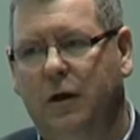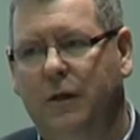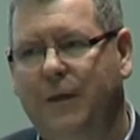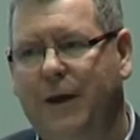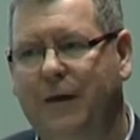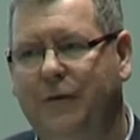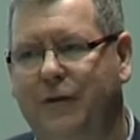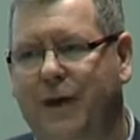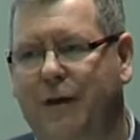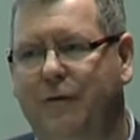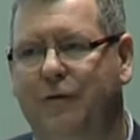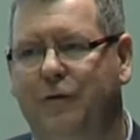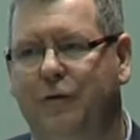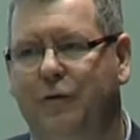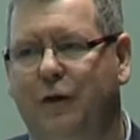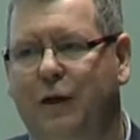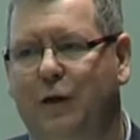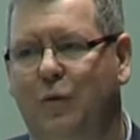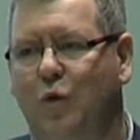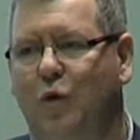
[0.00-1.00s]
They
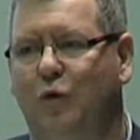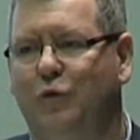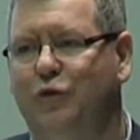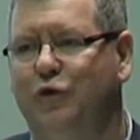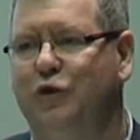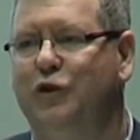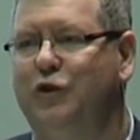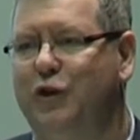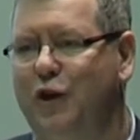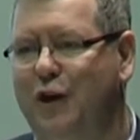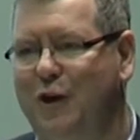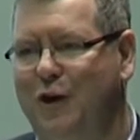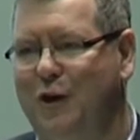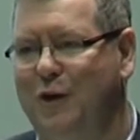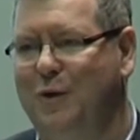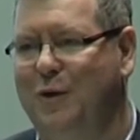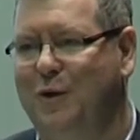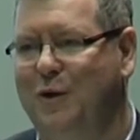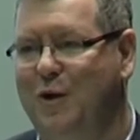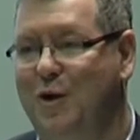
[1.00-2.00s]
definitely want to
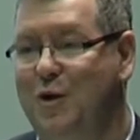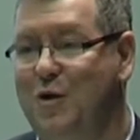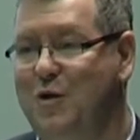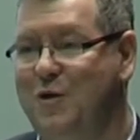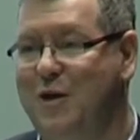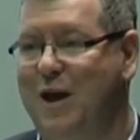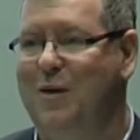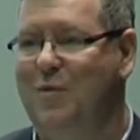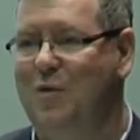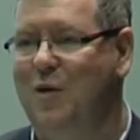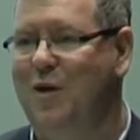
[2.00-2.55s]
know who they're